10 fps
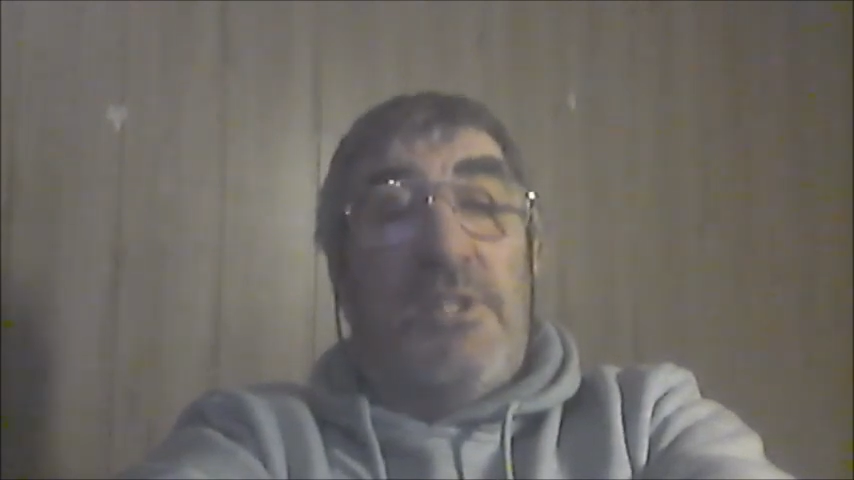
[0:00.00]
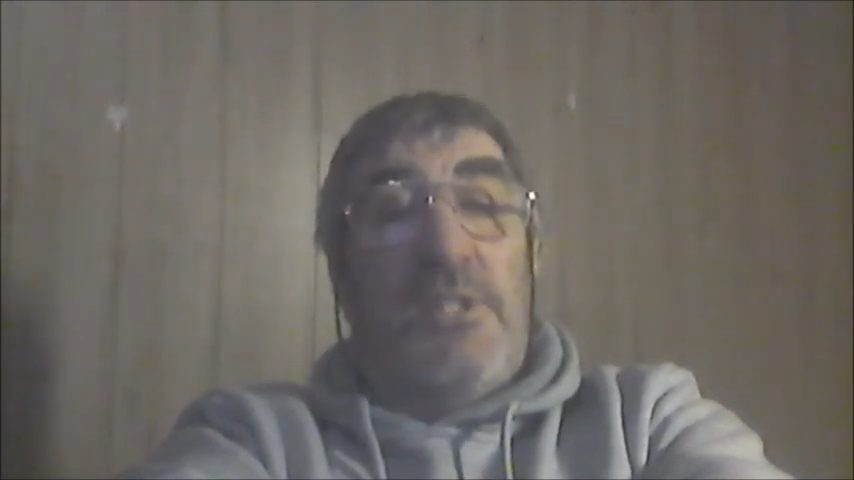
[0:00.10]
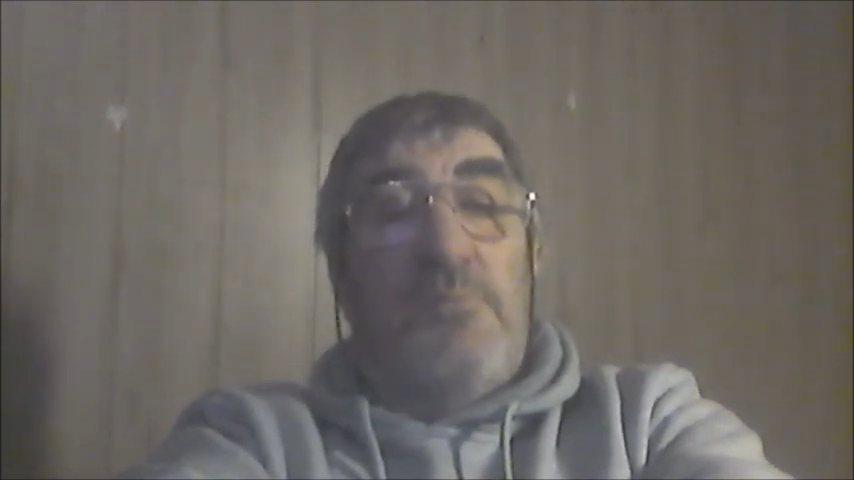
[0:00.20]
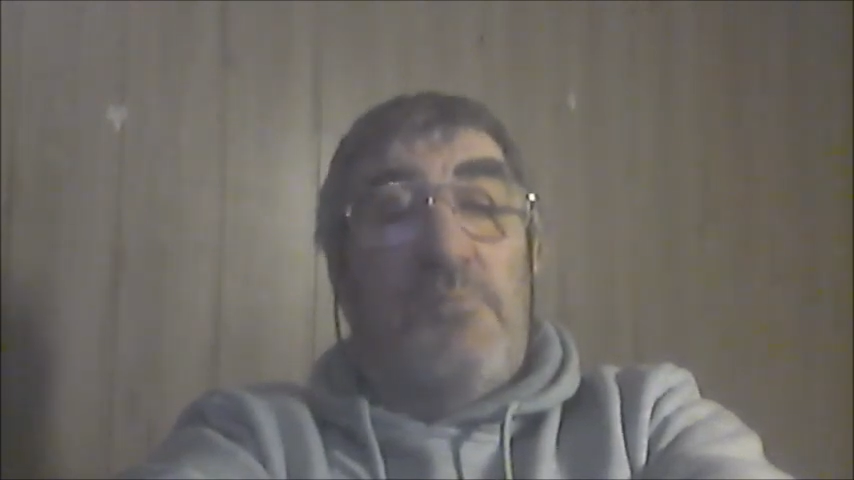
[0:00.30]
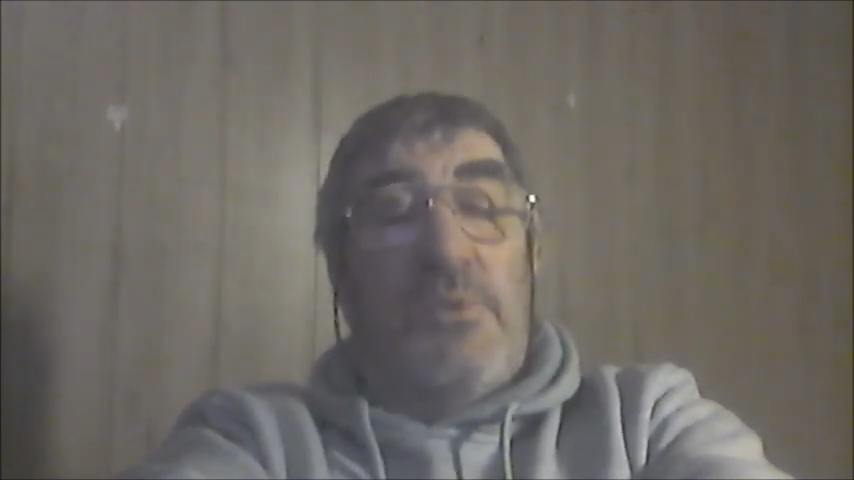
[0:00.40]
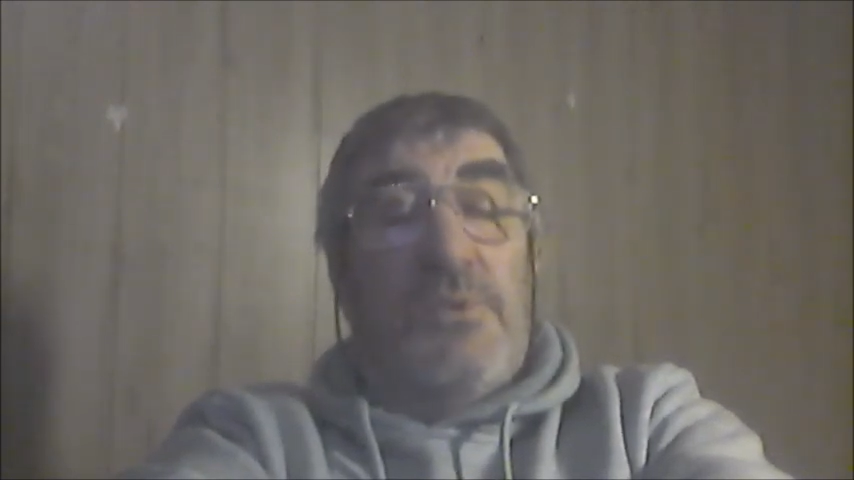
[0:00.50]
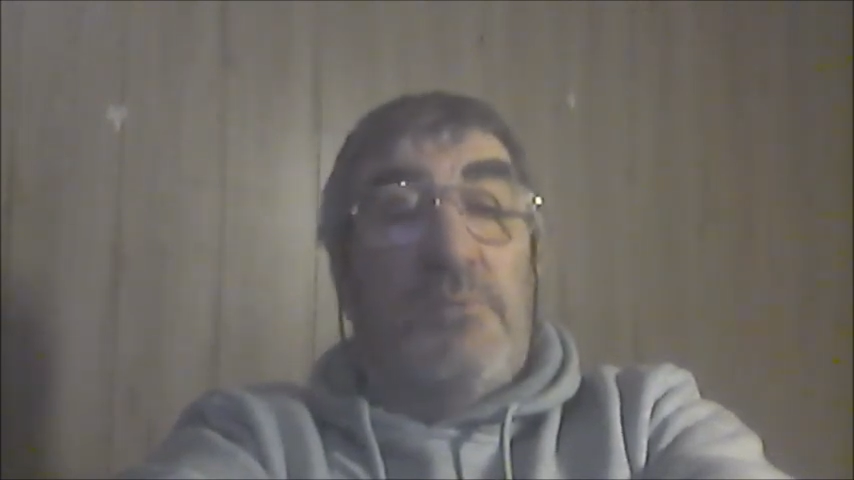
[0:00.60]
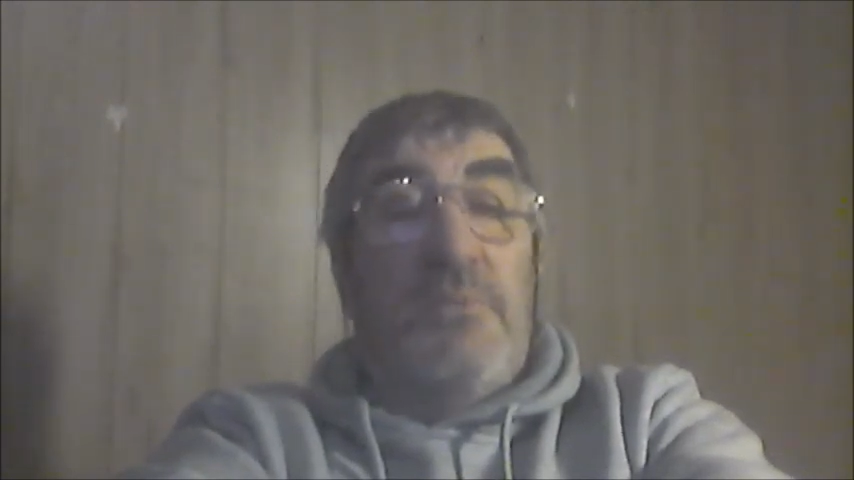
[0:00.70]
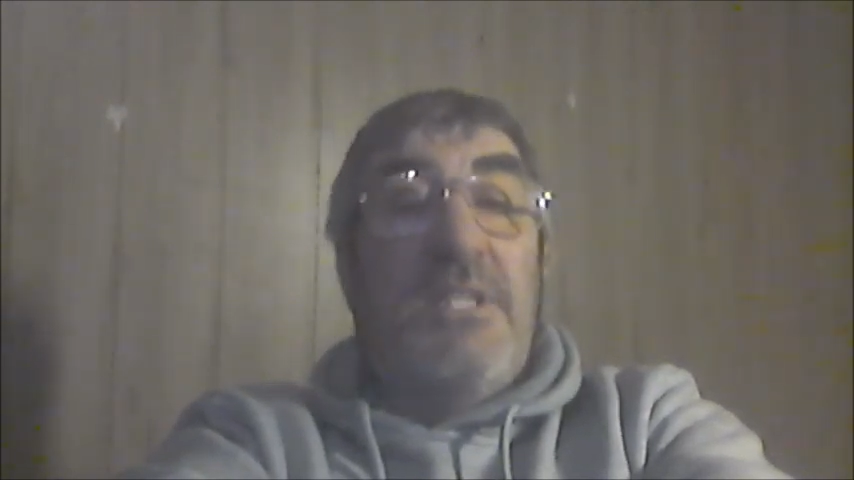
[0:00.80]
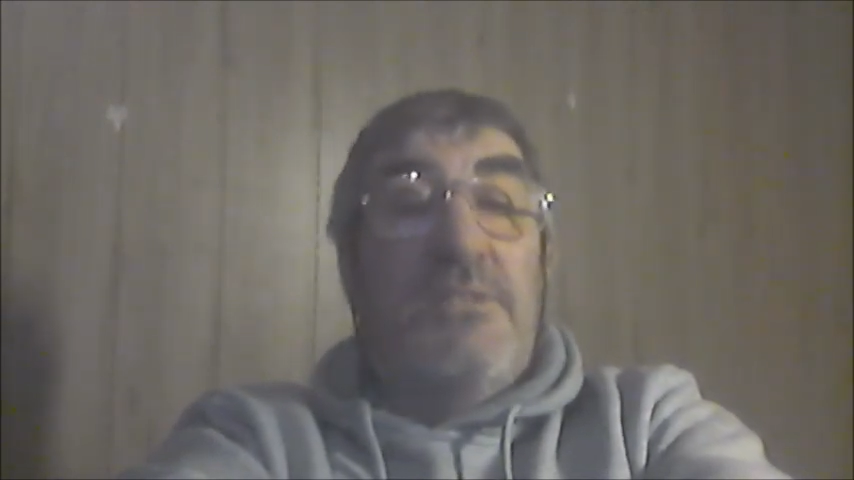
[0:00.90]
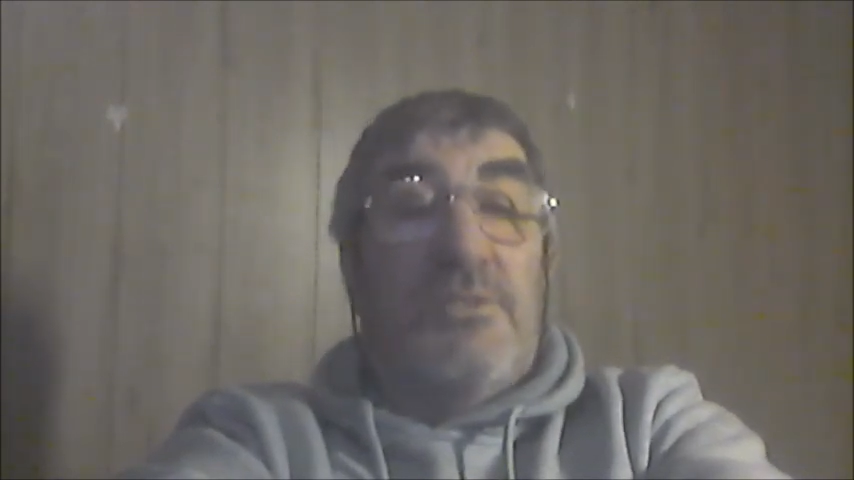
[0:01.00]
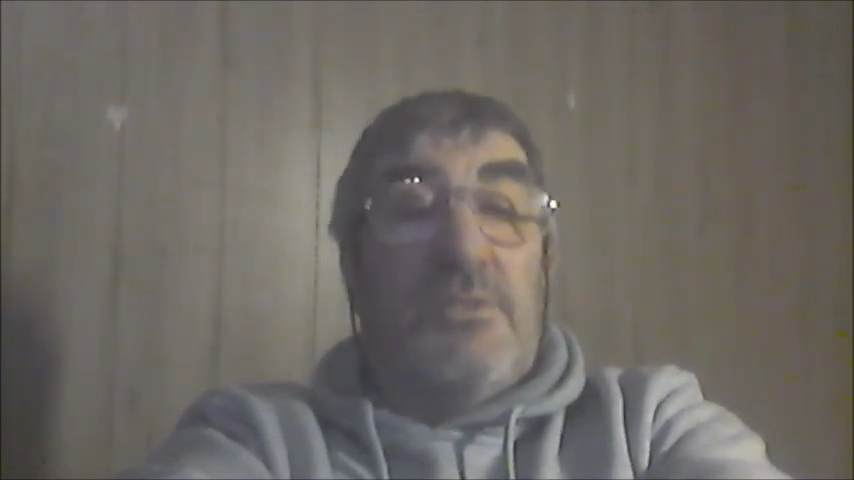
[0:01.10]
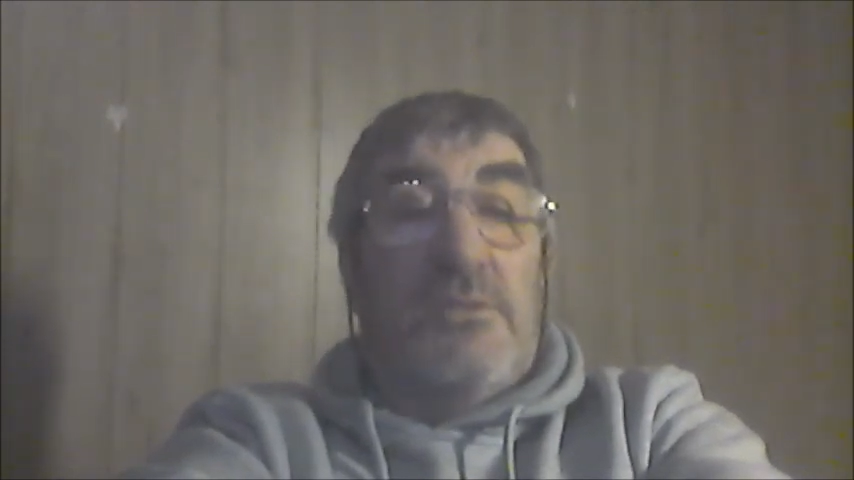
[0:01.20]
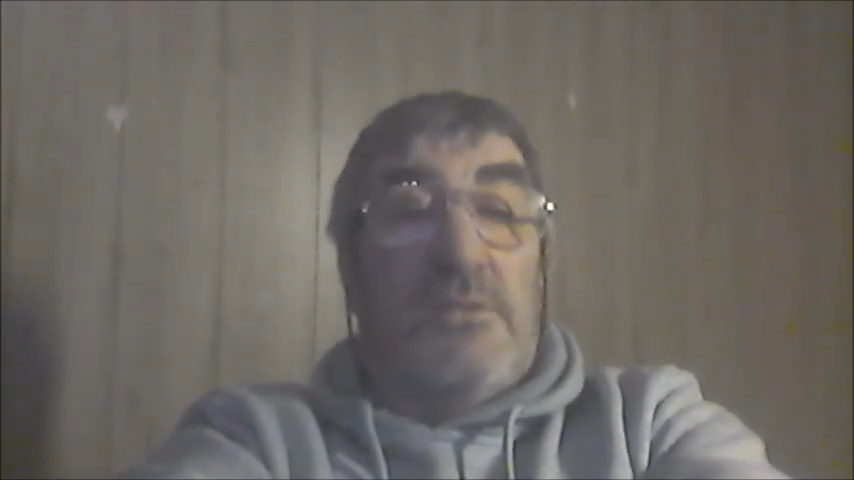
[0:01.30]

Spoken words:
they put them into